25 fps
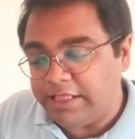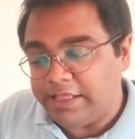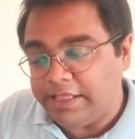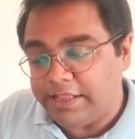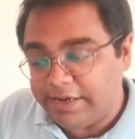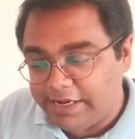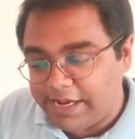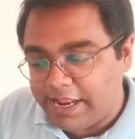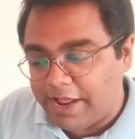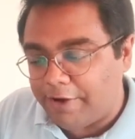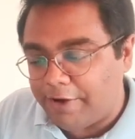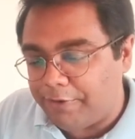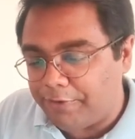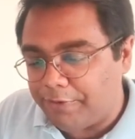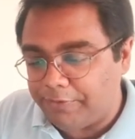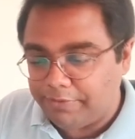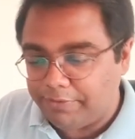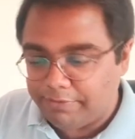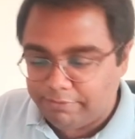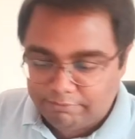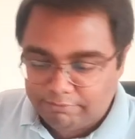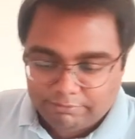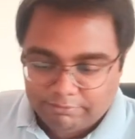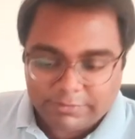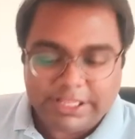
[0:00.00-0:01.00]

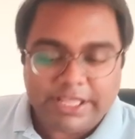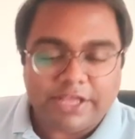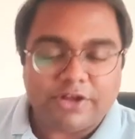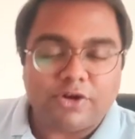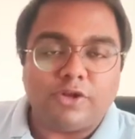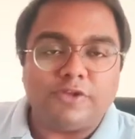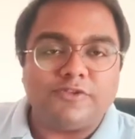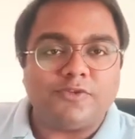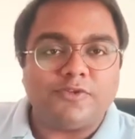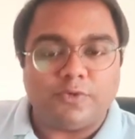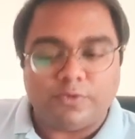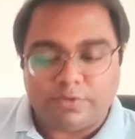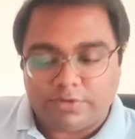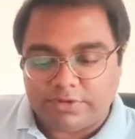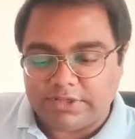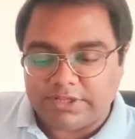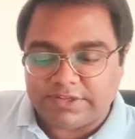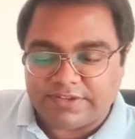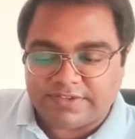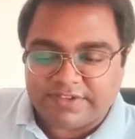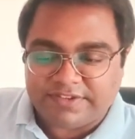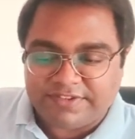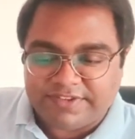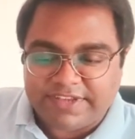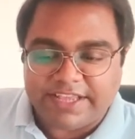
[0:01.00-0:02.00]
Now, there's
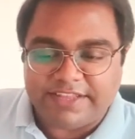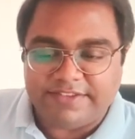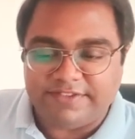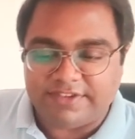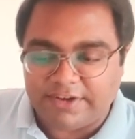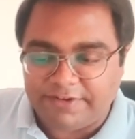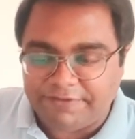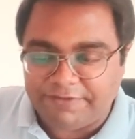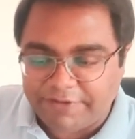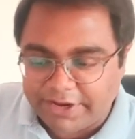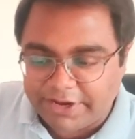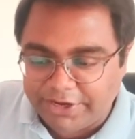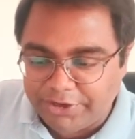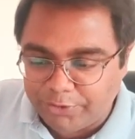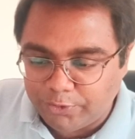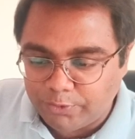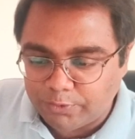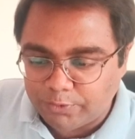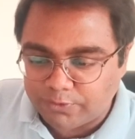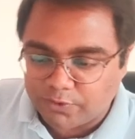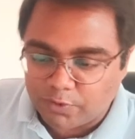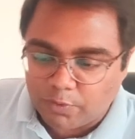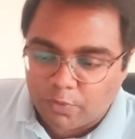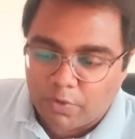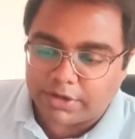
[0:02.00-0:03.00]
a change in venue.
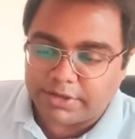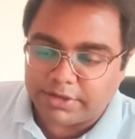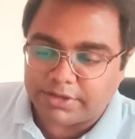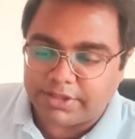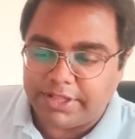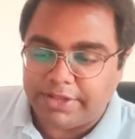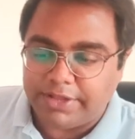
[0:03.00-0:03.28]
So all